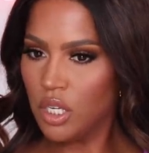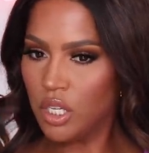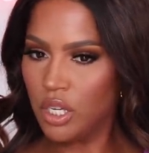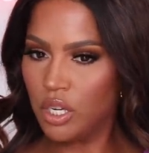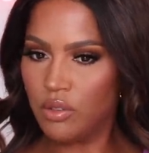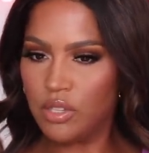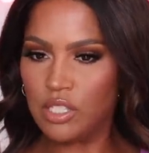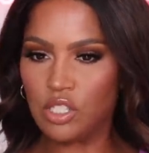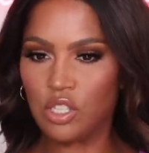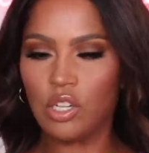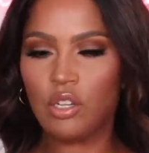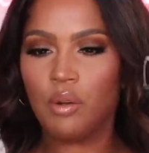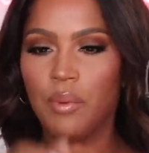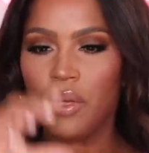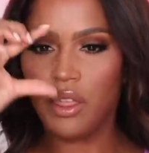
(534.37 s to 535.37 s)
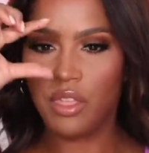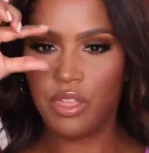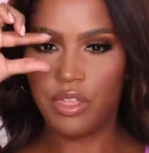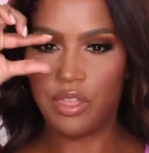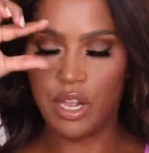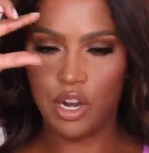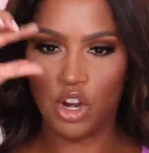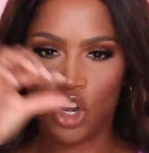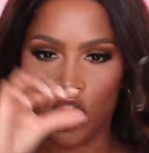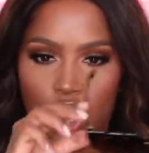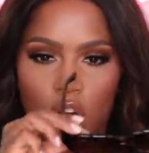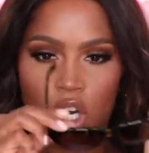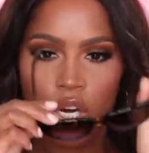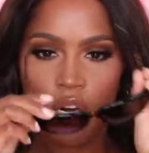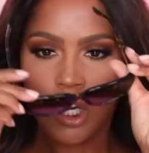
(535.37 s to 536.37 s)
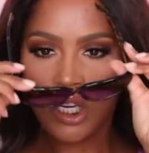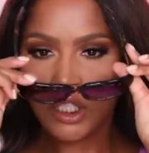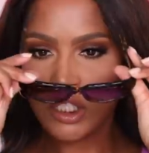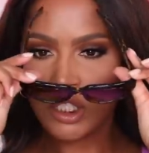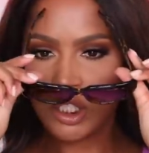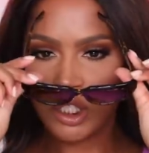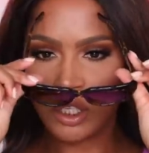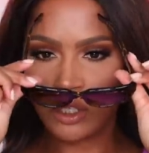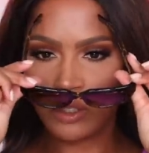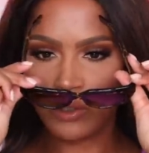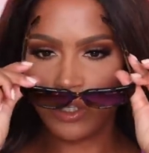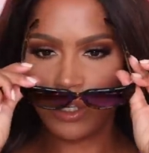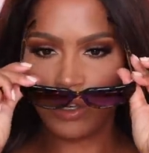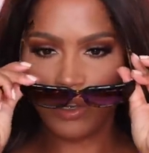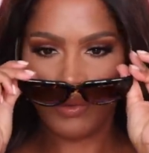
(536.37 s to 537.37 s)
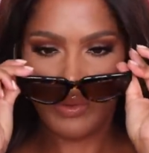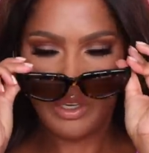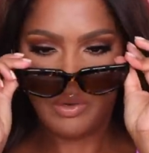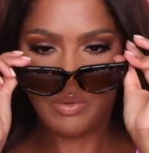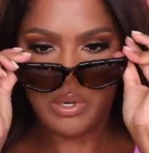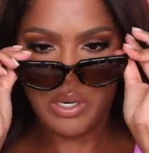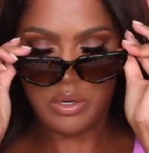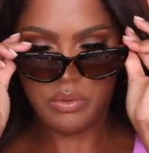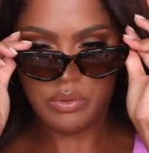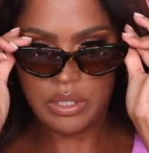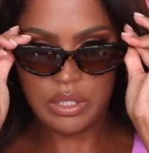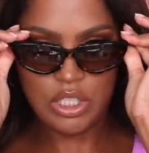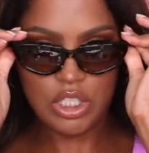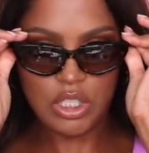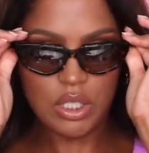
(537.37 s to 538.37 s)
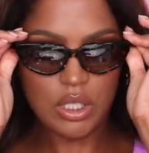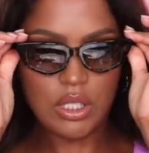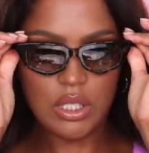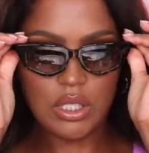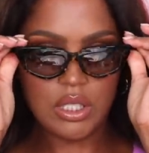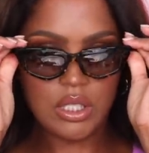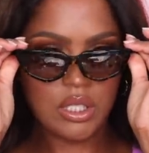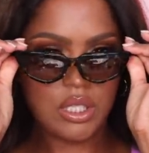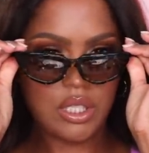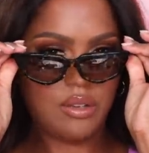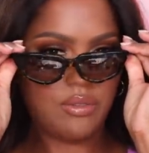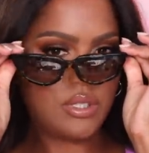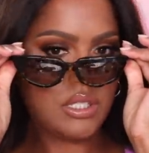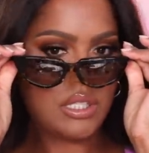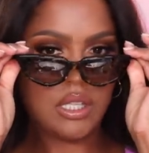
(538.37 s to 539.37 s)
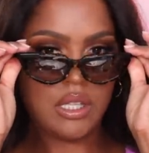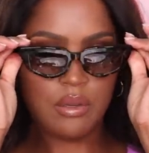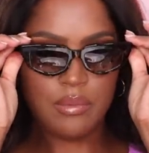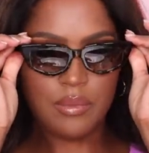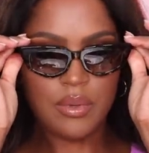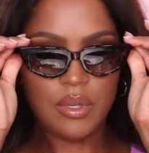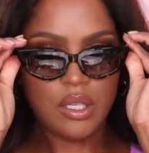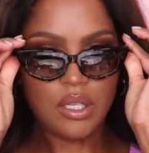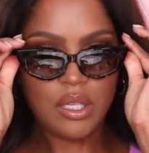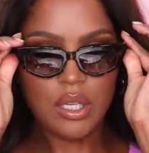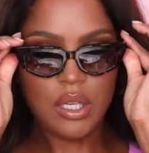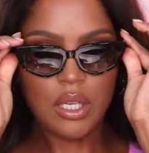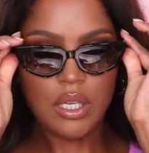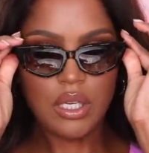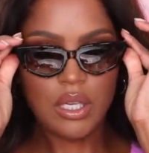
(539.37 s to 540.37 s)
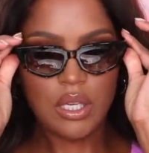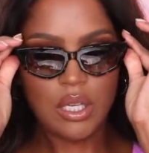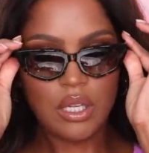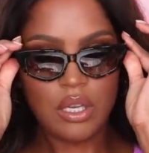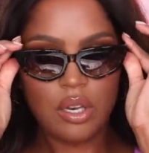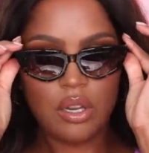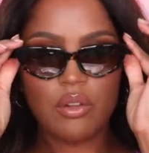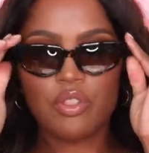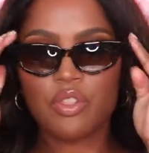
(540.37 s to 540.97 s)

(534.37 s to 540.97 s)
You know, these are a little bit thinner. So, you know, when you want to really just give it to them, you know,